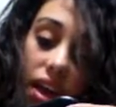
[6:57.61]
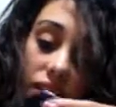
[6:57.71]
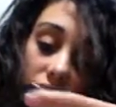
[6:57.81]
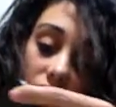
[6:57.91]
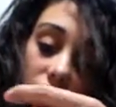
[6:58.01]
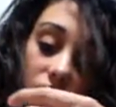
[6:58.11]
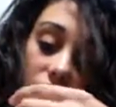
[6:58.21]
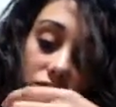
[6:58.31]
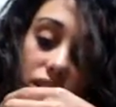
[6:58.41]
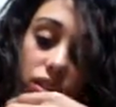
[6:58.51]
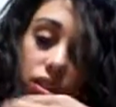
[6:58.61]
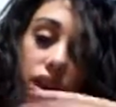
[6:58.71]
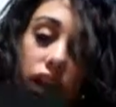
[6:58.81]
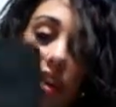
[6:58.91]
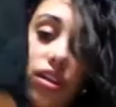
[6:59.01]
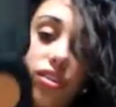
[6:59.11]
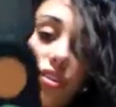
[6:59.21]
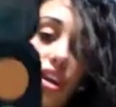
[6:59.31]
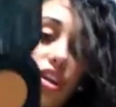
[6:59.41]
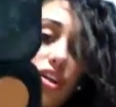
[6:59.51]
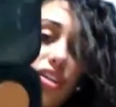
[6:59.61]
and then these are the colors.